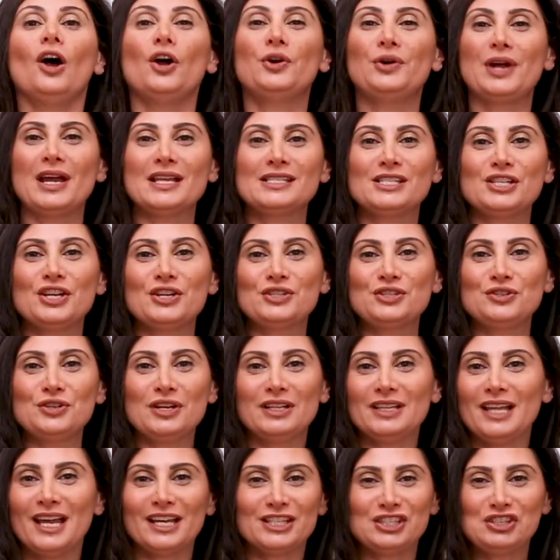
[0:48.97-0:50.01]
Alright, so it
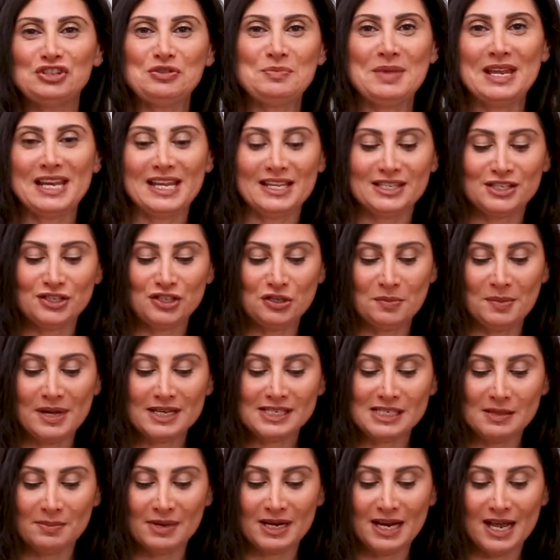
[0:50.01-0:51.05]
took like 2 minutes to
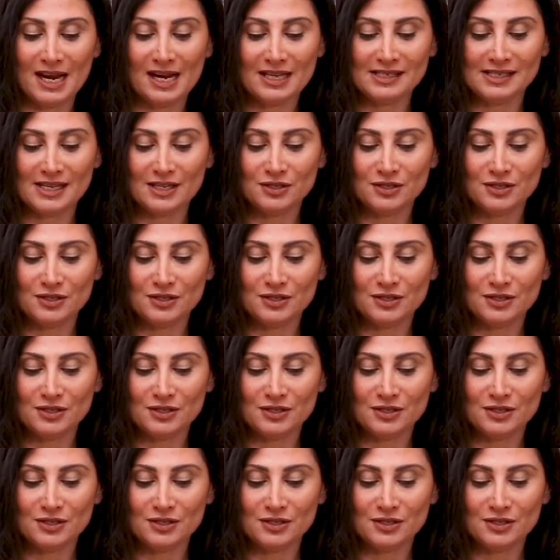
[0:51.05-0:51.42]
mix the bananas